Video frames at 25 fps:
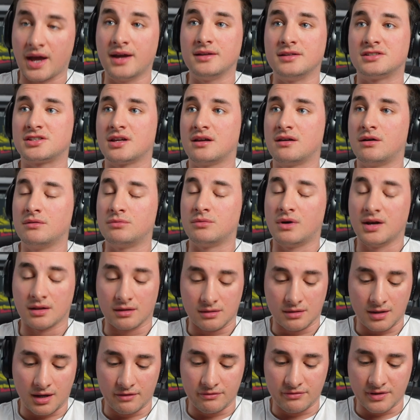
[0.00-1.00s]
so oh, well,
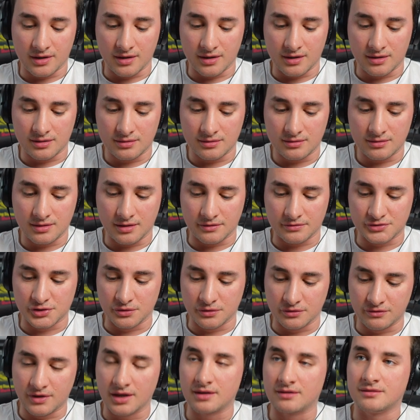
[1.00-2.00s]
I've uh, I've
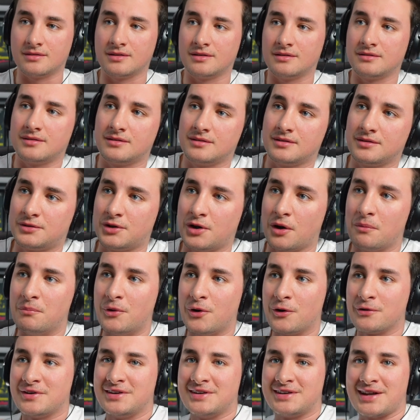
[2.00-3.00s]
sort of gone
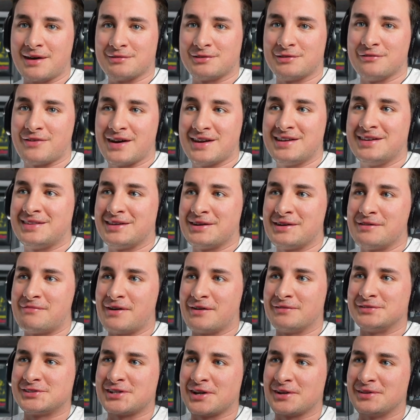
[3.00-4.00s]
more in depth of anything I've ever
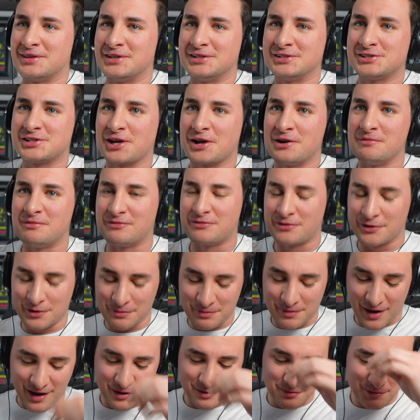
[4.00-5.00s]
said on the show before, but
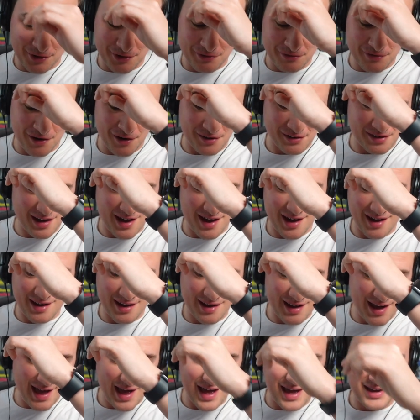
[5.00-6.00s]
I'll move on. Uh,
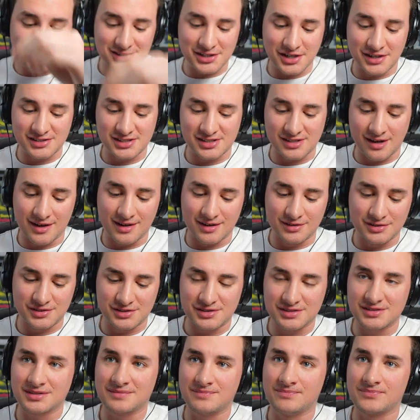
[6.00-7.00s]
A J Styles,
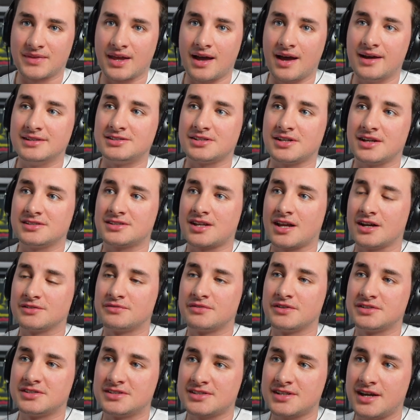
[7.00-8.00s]
like A J Styles
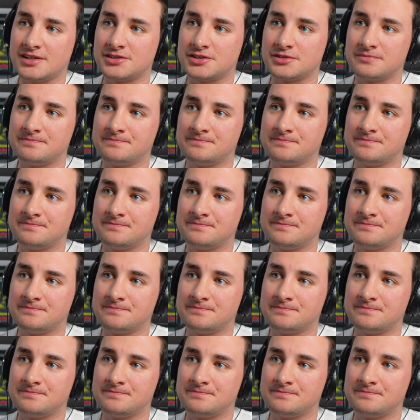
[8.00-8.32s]
versus Edge.